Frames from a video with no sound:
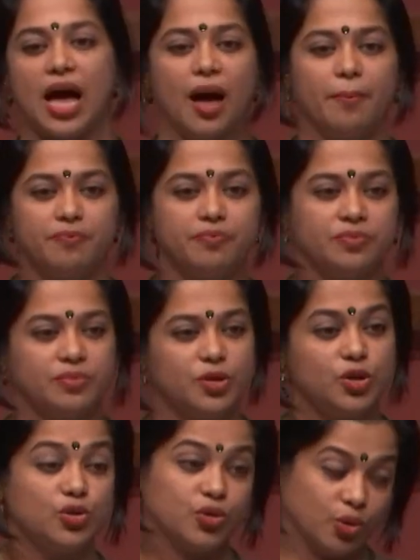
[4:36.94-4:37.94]
up,
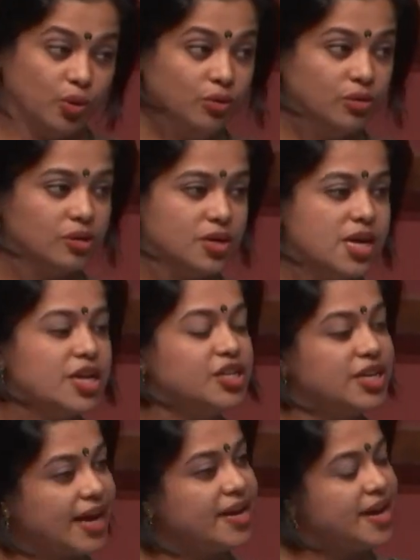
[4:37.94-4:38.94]
so she
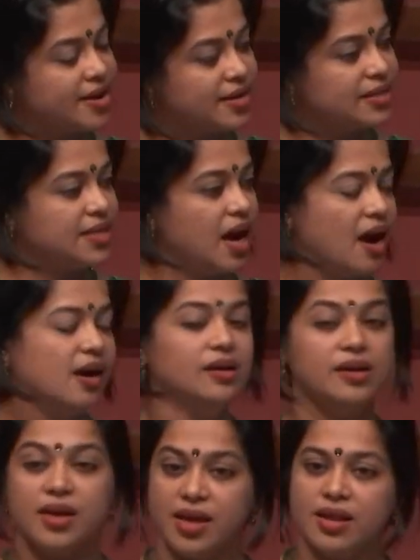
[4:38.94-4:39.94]
can increase her
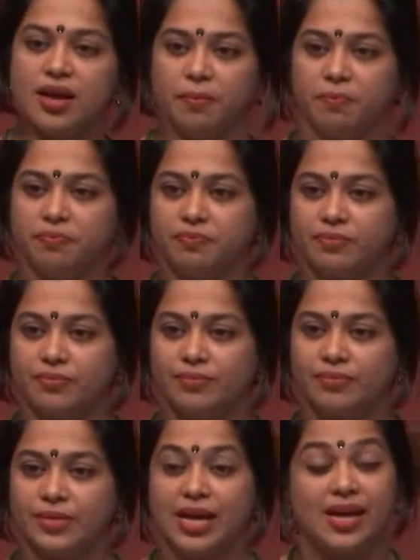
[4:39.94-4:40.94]
income.
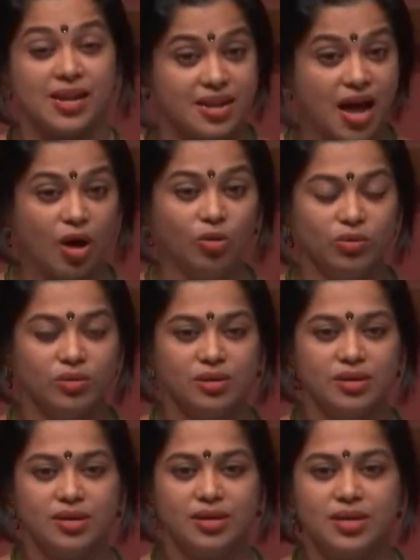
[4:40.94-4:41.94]
Now,
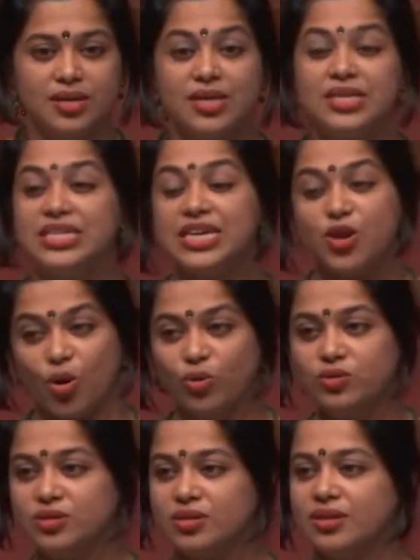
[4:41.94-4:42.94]
she
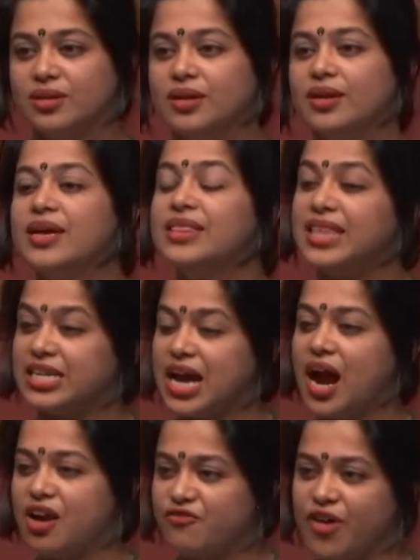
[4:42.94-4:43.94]
knows that
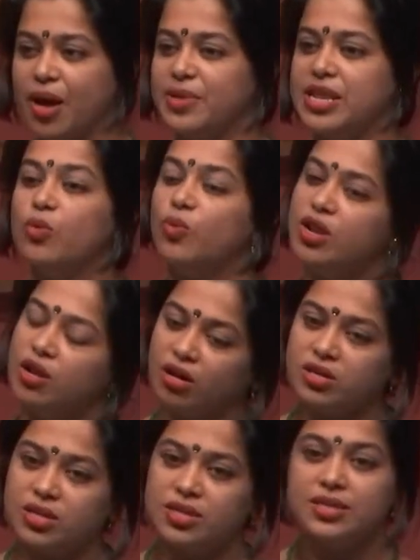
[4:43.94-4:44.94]
her family will
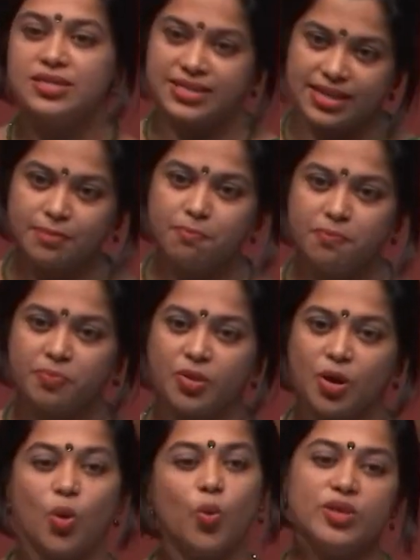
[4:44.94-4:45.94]
not sleep
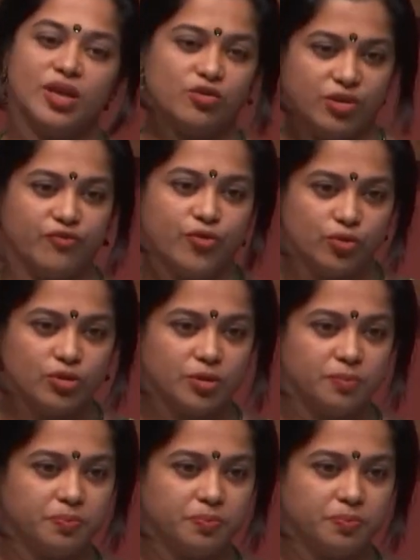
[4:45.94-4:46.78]
without the food.